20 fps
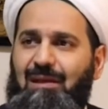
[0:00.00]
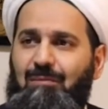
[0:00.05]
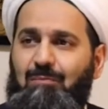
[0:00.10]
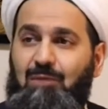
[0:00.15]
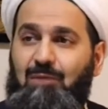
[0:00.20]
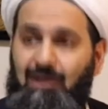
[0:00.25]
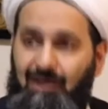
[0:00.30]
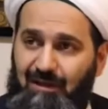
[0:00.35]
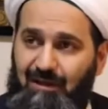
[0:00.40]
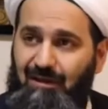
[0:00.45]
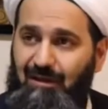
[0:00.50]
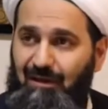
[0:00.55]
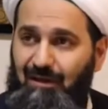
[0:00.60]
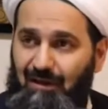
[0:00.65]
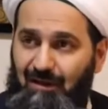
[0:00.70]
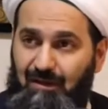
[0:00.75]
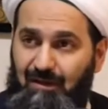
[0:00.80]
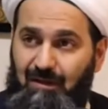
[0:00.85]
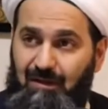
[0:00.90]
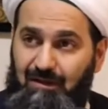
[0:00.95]

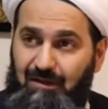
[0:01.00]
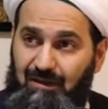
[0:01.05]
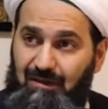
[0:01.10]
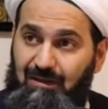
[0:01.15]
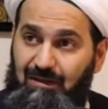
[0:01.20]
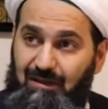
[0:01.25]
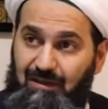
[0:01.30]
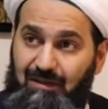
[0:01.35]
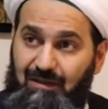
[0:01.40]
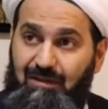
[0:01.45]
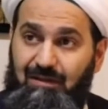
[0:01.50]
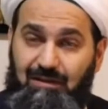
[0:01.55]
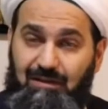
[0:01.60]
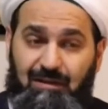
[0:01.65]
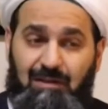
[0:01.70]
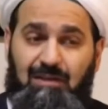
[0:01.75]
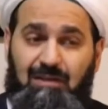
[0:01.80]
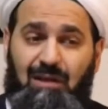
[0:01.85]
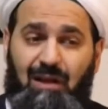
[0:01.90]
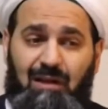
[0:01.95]
Meaning,
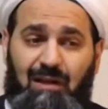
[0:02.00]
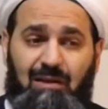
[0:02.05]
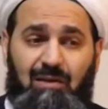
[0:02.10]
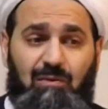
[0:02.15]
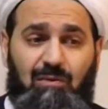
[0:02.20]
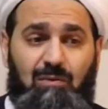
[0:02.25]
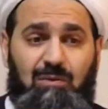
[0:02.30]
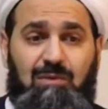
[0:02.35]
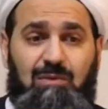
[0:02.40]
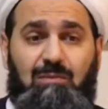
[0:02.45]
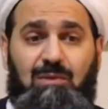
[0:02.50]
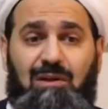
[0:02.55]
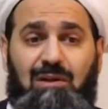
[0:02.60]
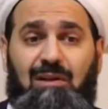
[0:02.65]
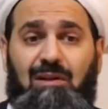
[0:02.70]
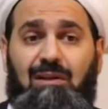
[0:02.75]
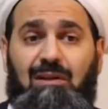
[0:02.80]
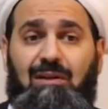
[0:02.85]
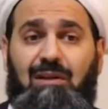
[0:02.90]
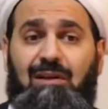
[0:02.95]
this hadith is
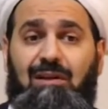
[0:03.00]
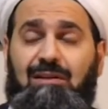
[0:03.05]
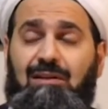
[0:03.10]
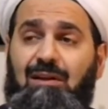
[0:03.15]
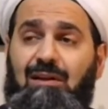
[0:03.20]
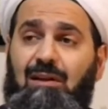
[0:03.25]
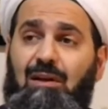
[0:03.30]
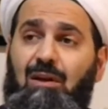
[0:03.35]
meaning that